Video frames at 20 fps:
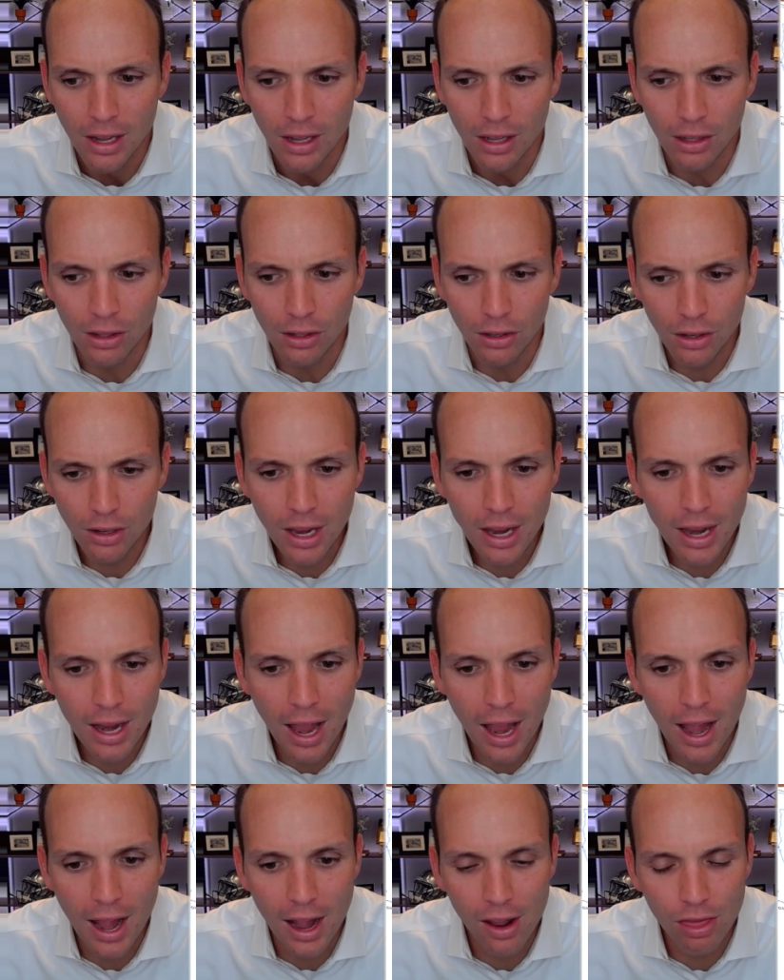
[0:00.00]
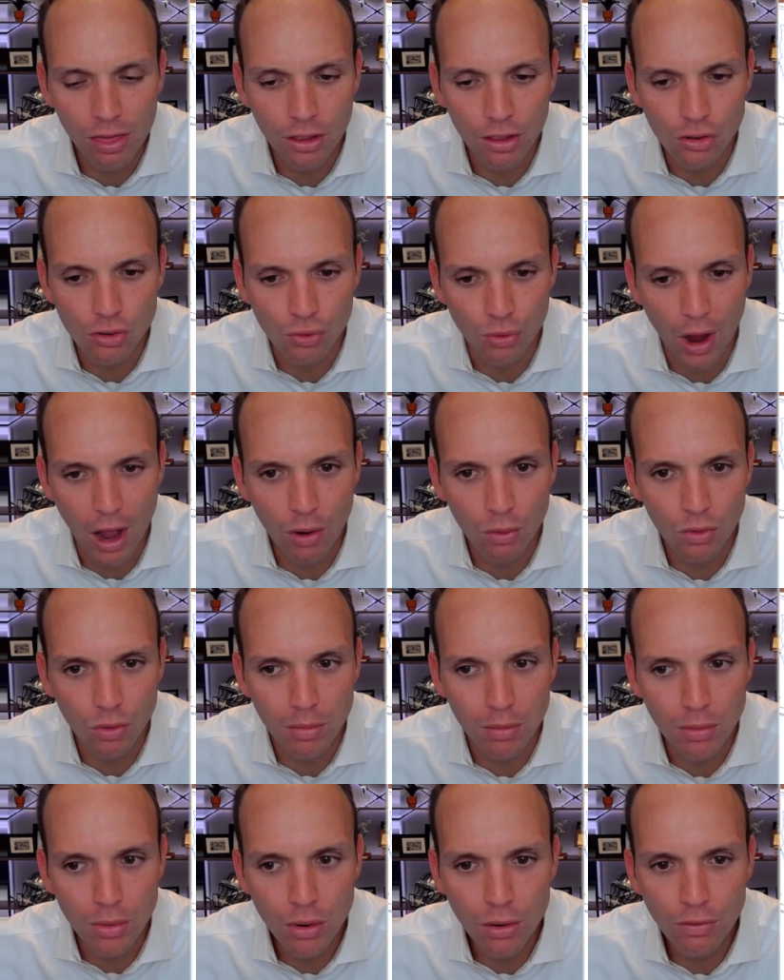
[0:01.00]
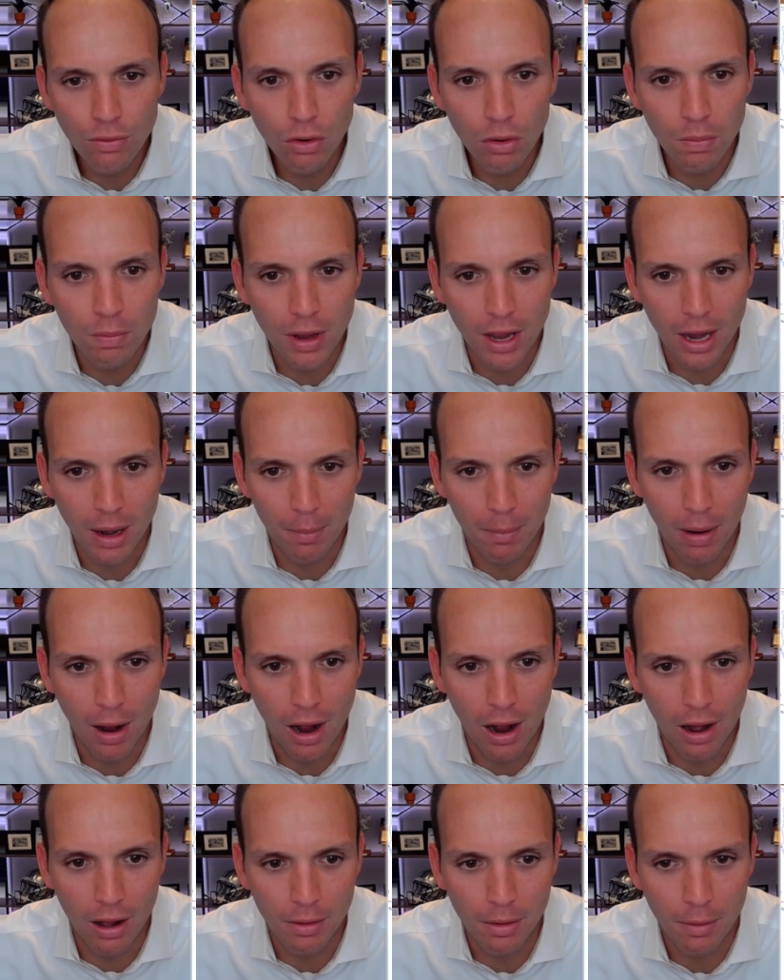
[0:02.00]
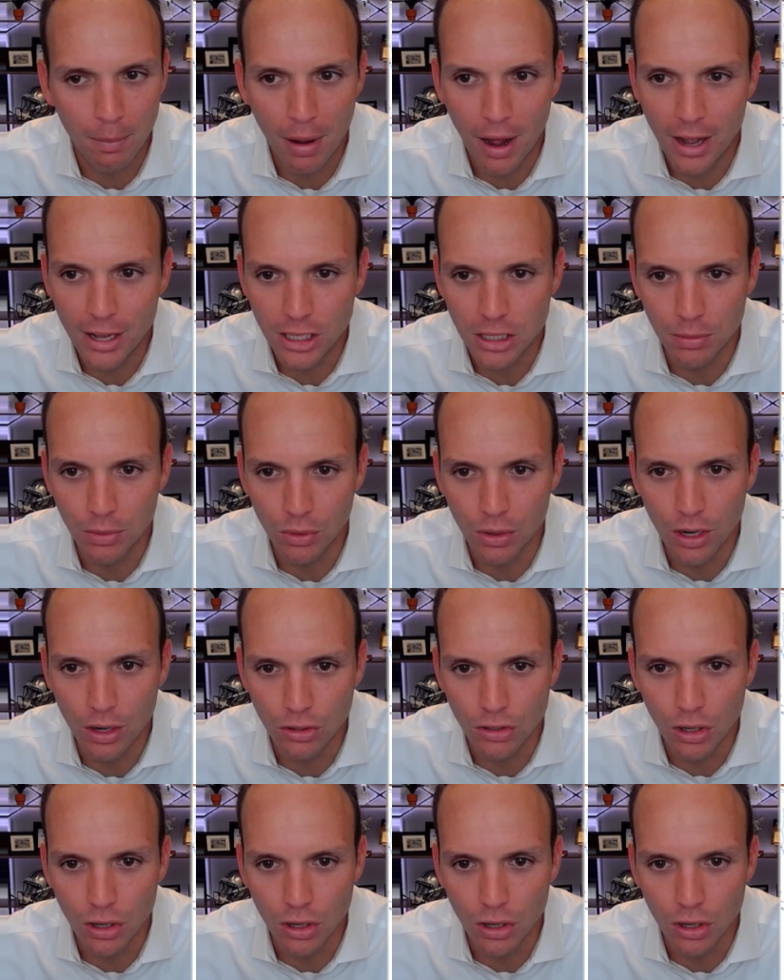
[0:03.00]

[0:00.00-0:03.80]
Looking at the drought removal being possible here.